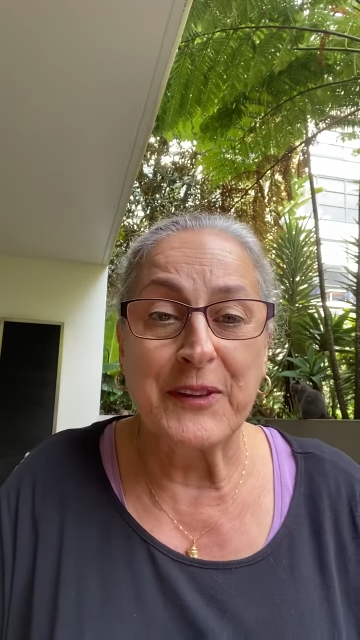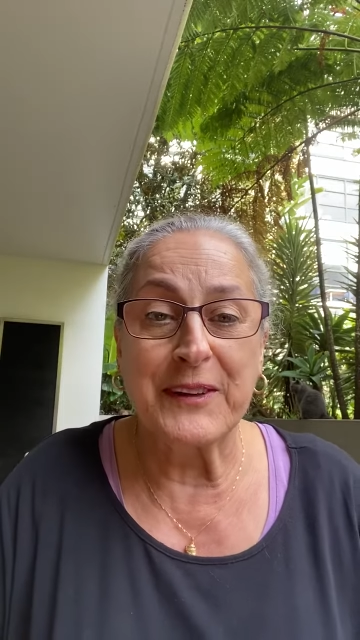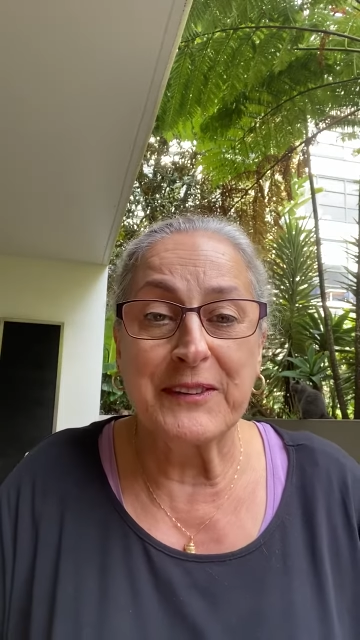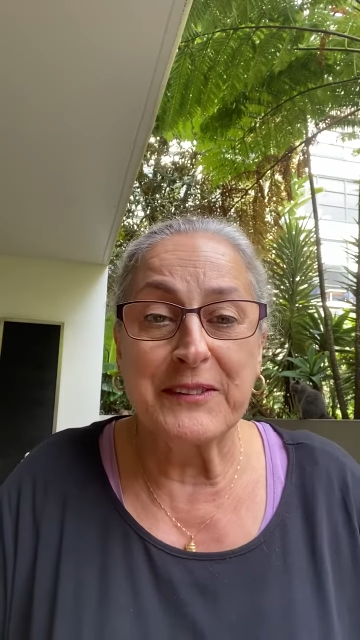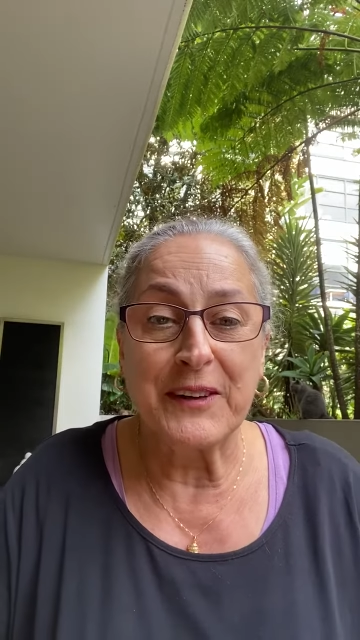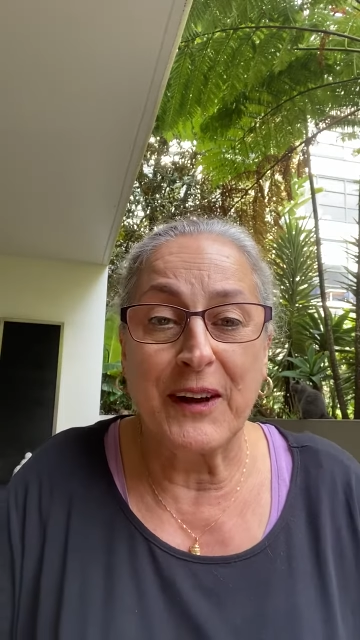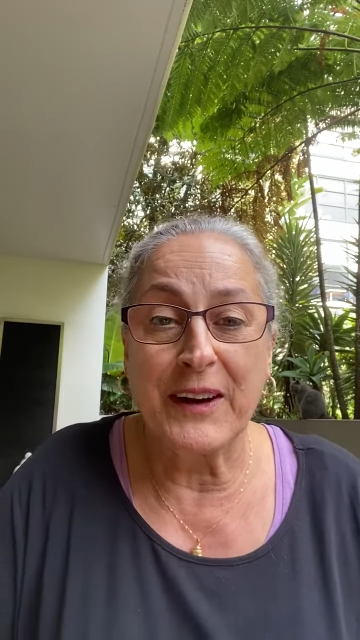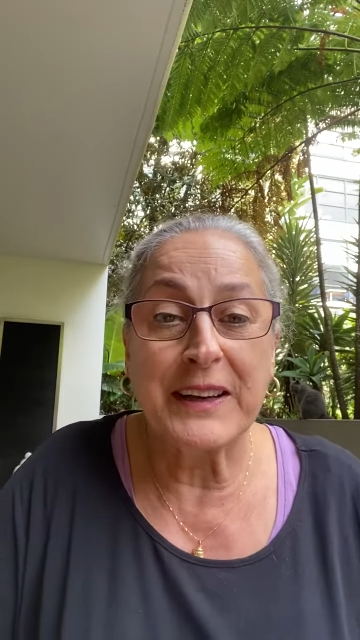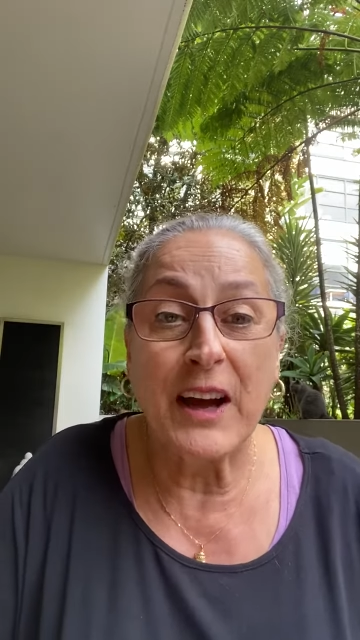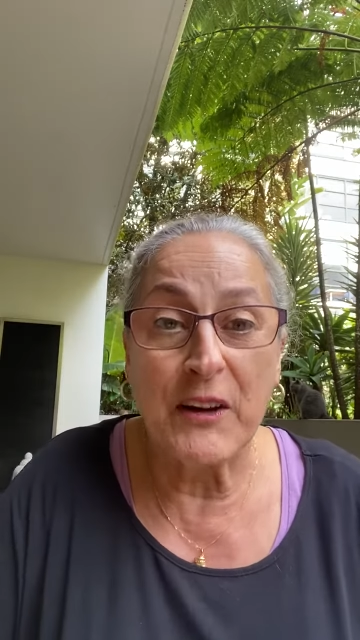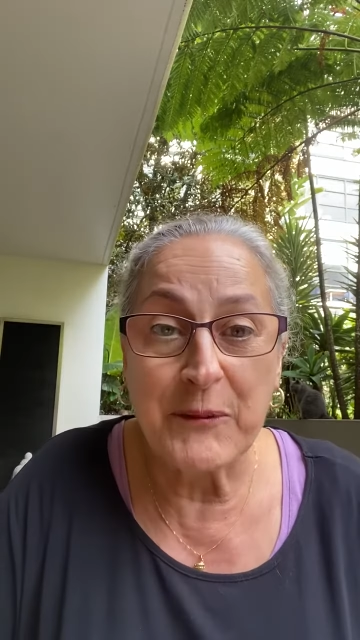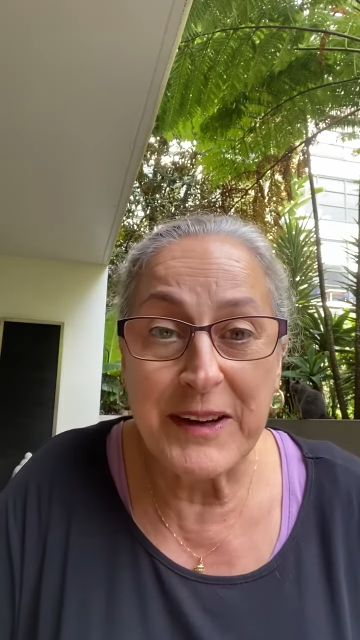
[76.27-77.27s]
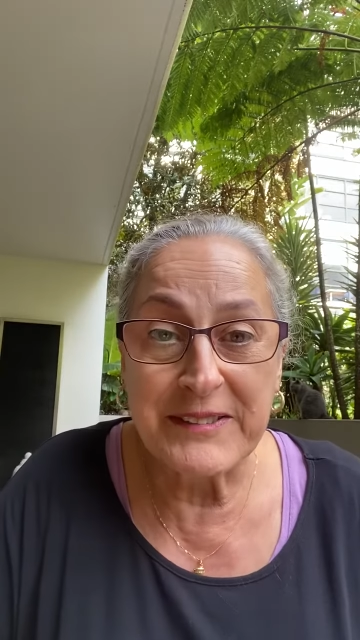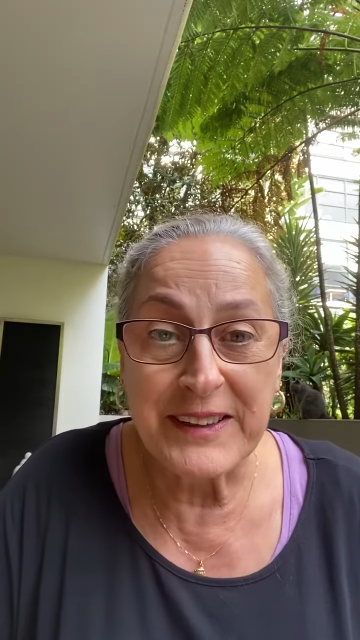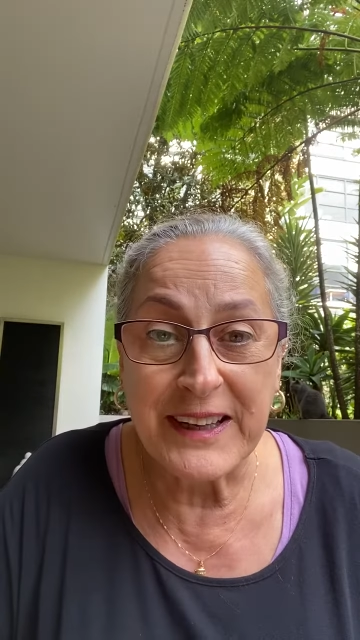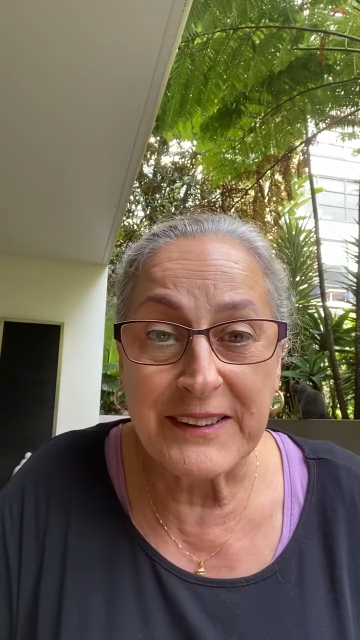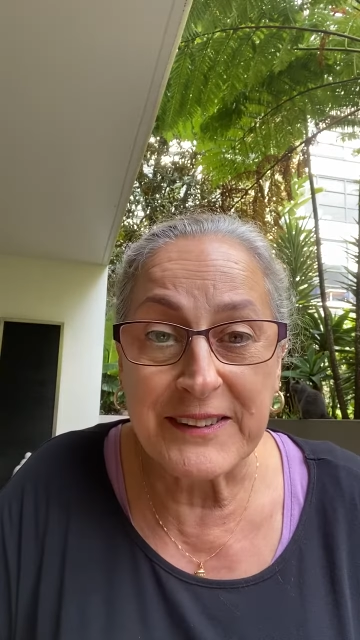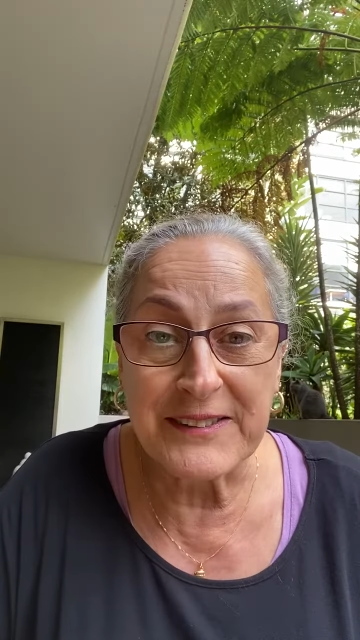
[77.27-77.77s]
that I can't wait to
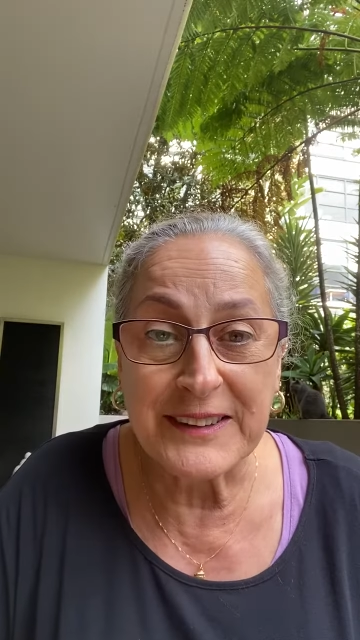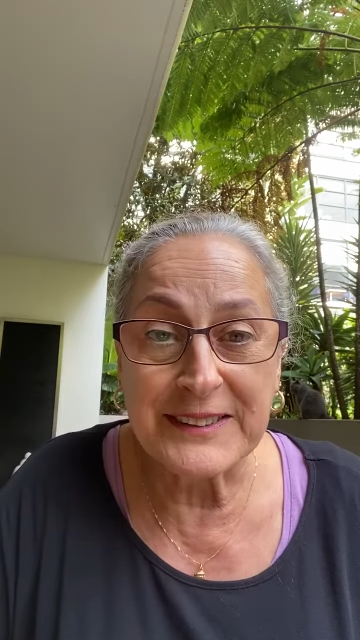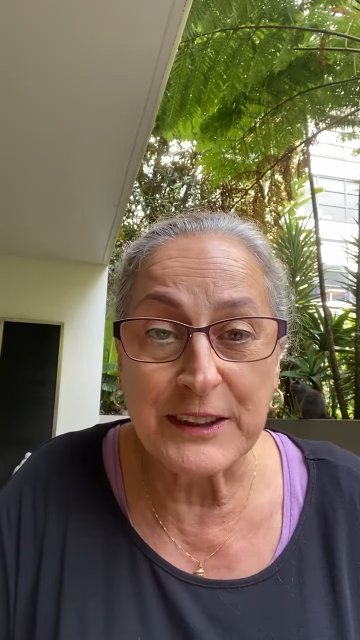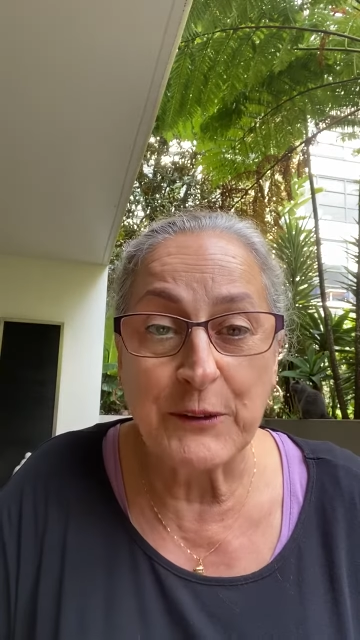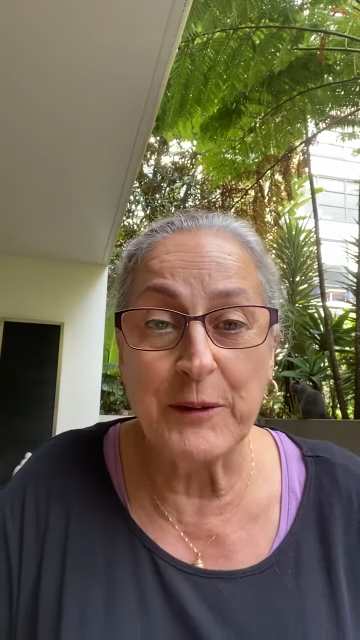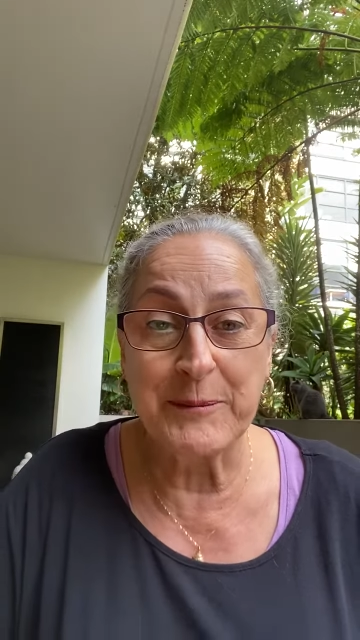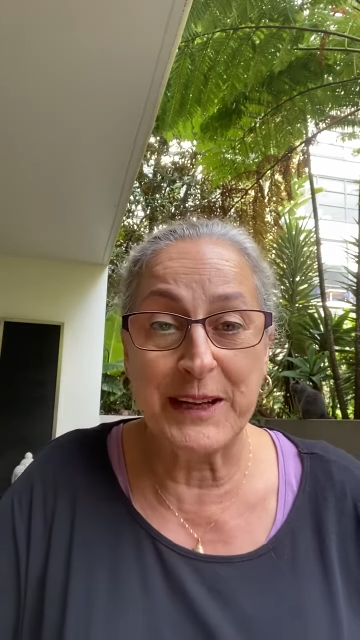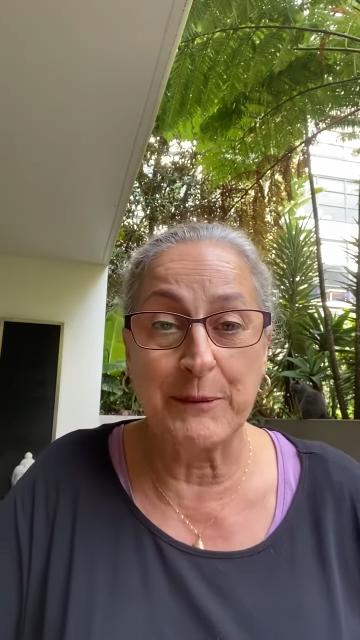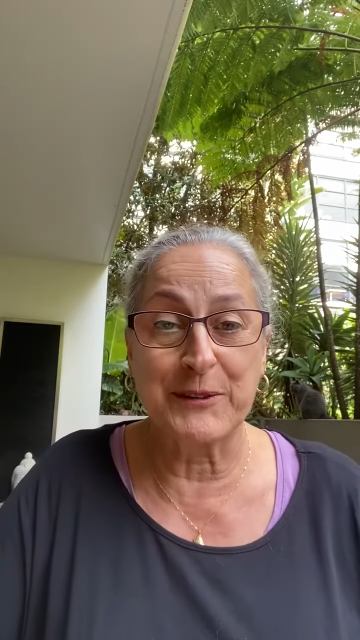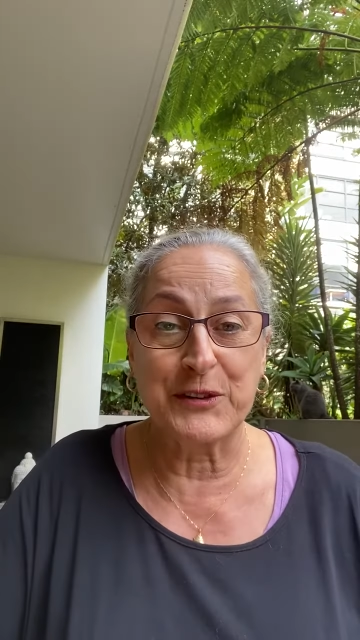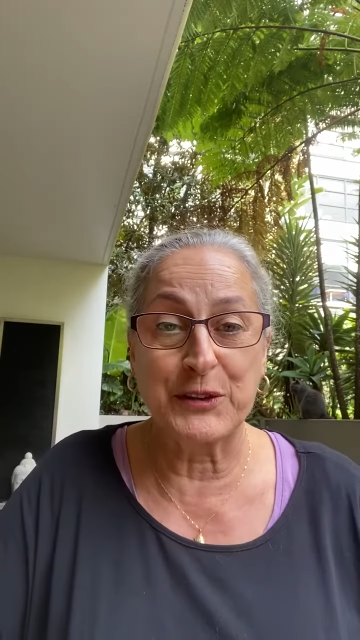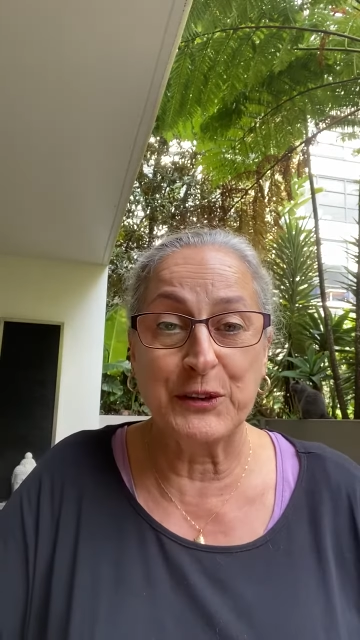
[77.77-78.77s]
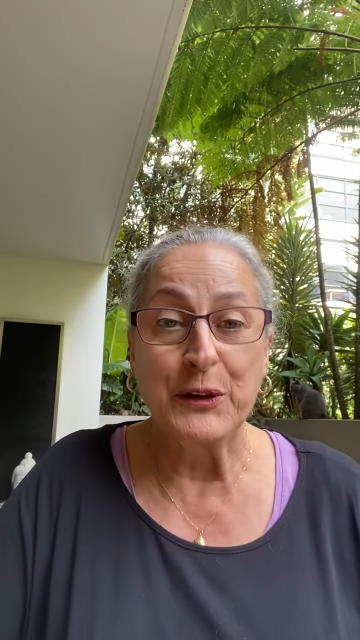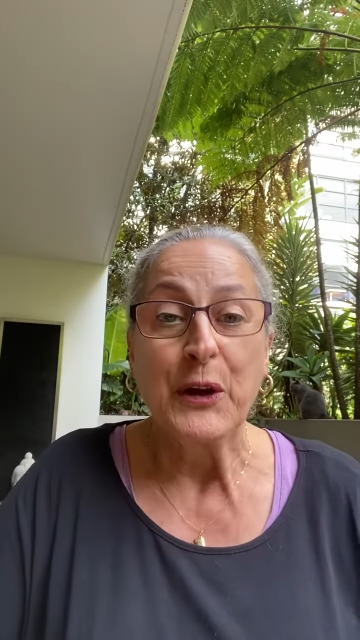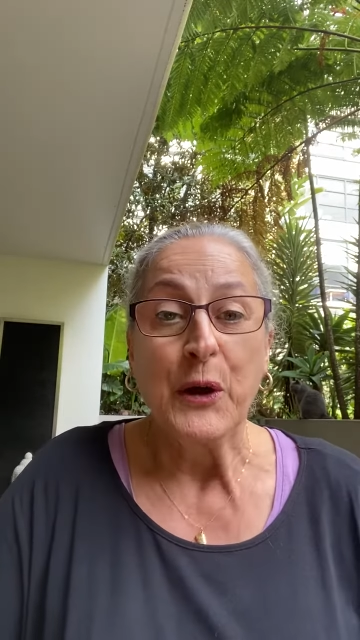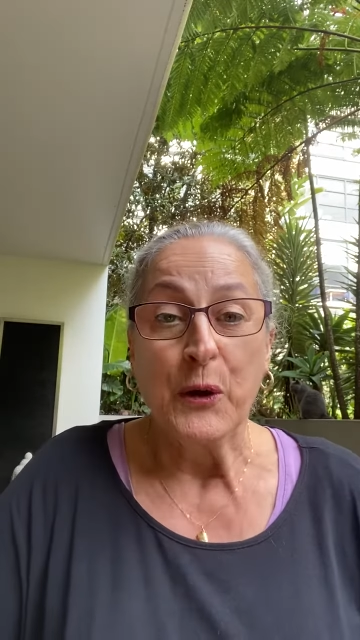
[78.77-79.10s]
get it done so I'll be able to